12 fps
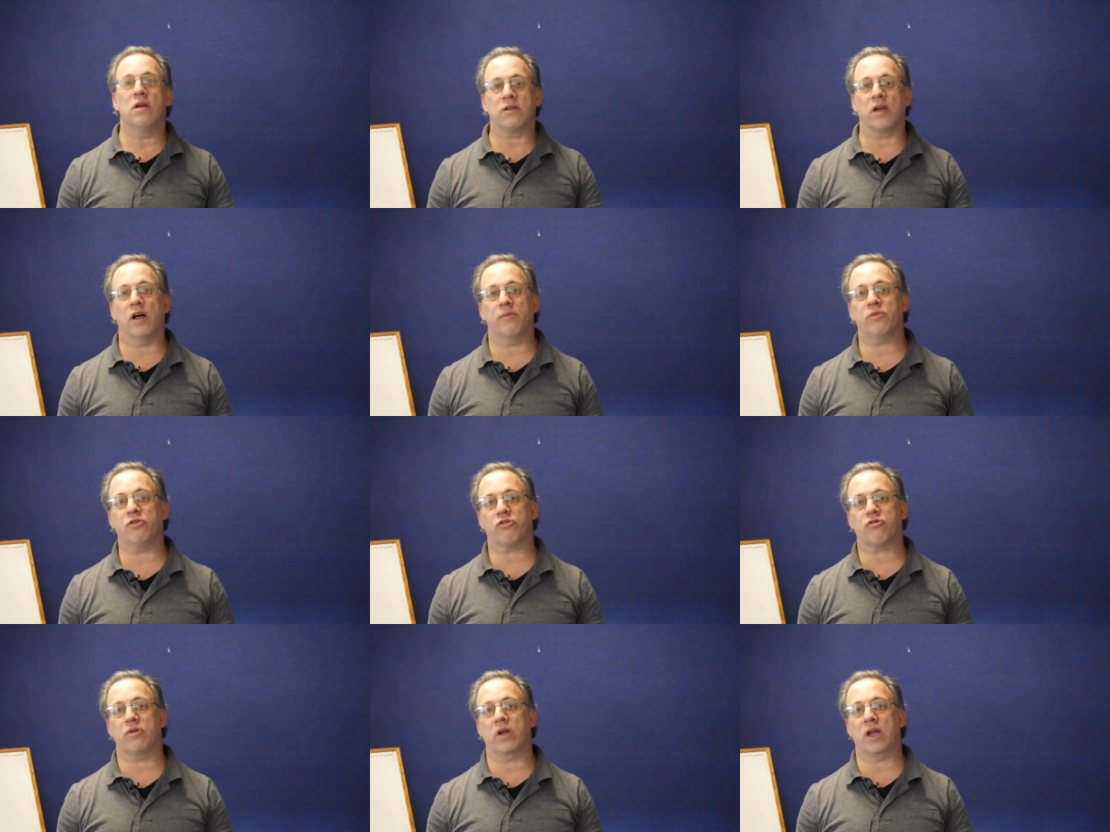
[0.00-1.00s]
to help you to
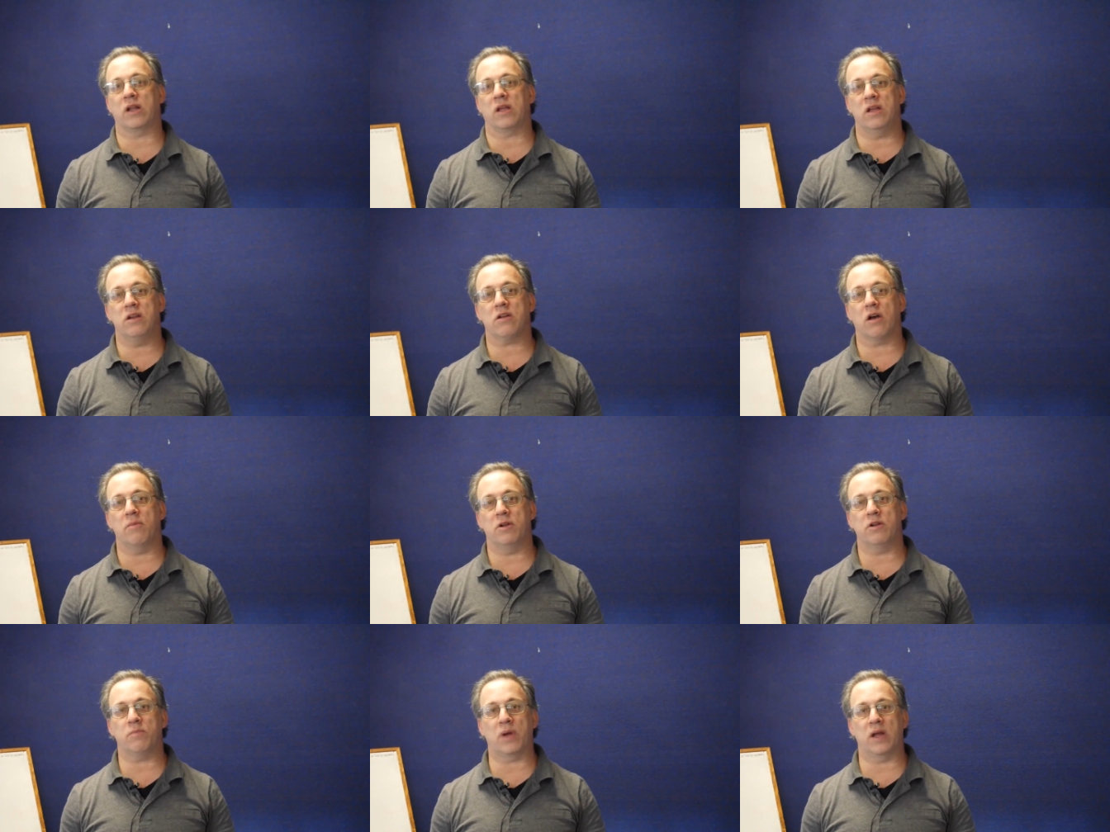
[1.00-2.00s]
create income
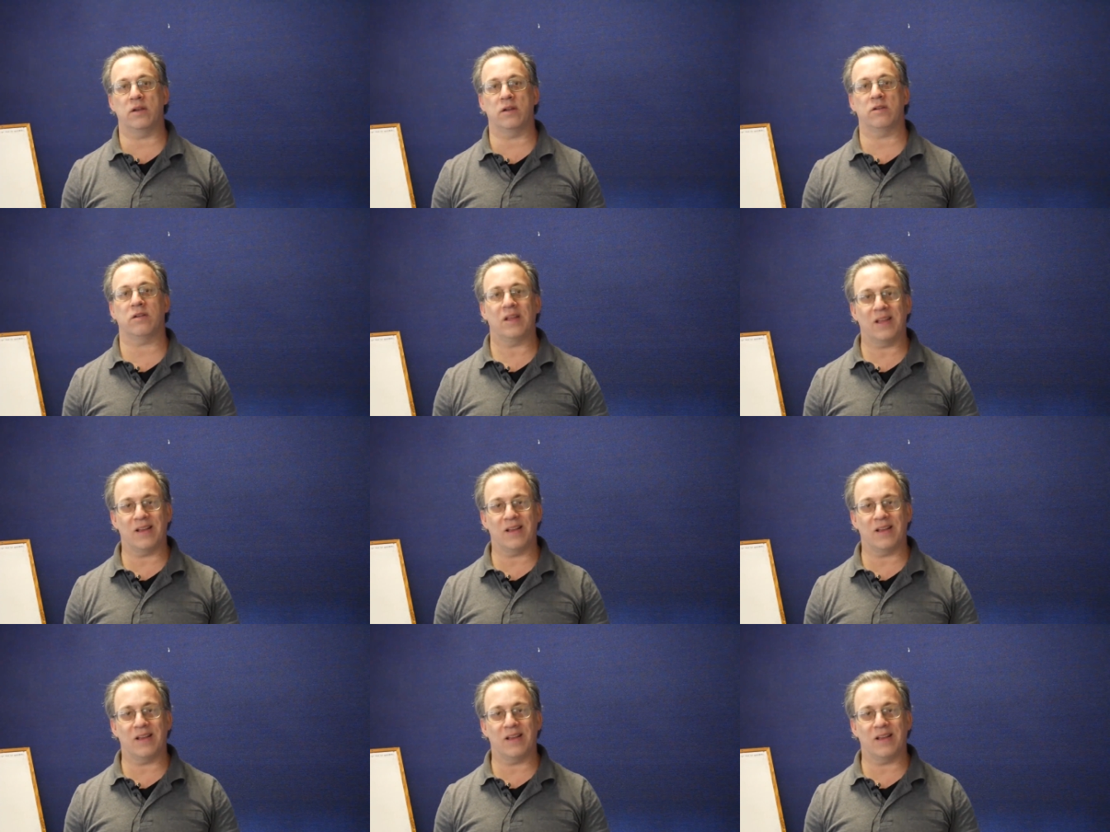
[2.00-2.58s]
that